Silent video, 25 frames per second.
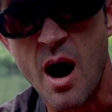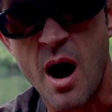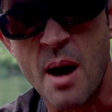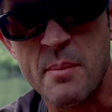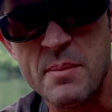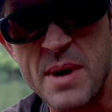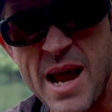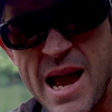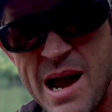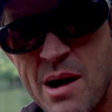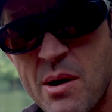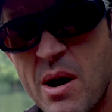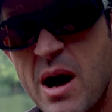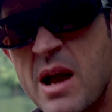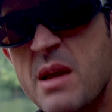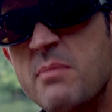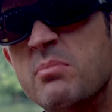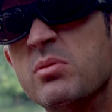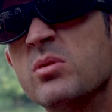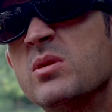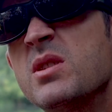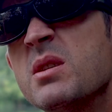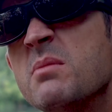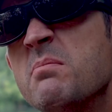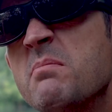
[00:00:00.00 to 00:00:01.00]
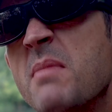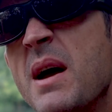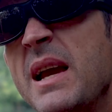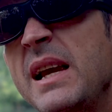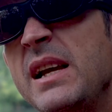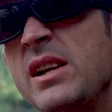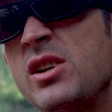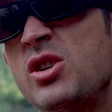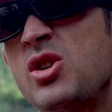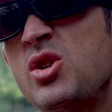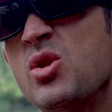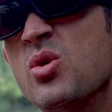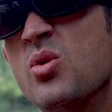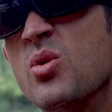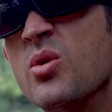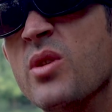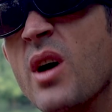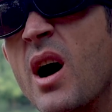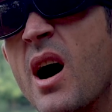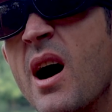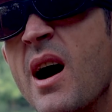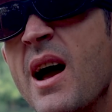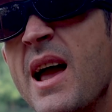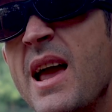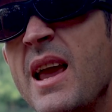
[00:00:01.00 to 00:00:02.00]
I'm now able to make sure
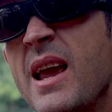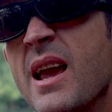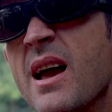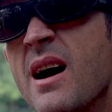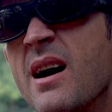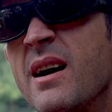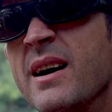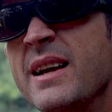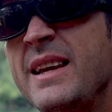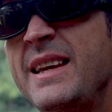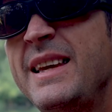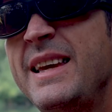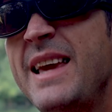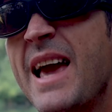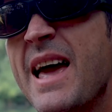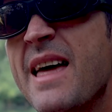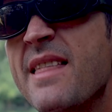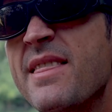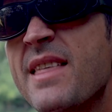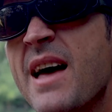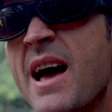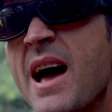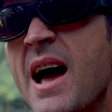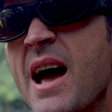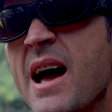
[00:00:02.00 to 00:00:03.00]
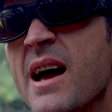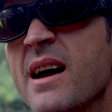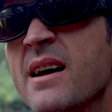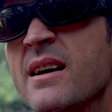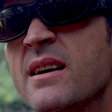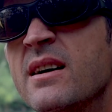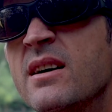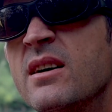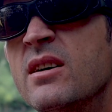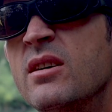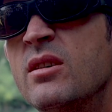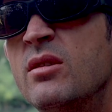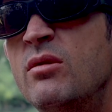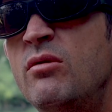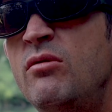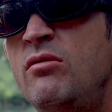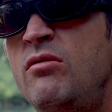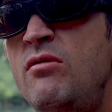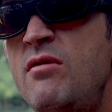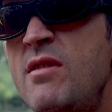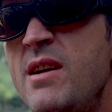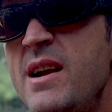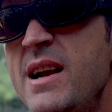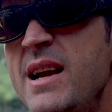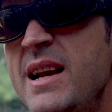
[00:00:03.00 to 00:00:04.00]
that I get that
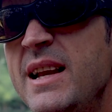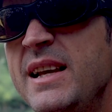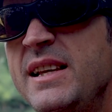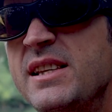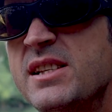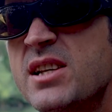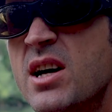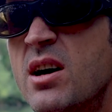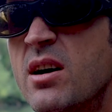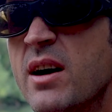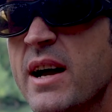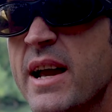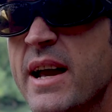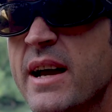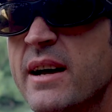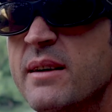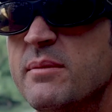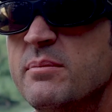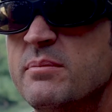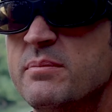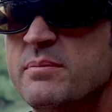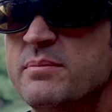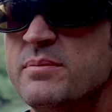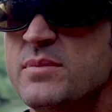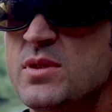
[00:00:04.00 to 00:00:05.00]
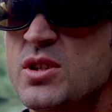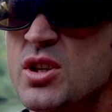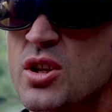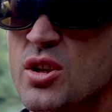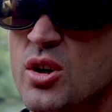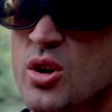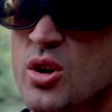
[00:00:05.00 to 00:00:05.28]
really tight to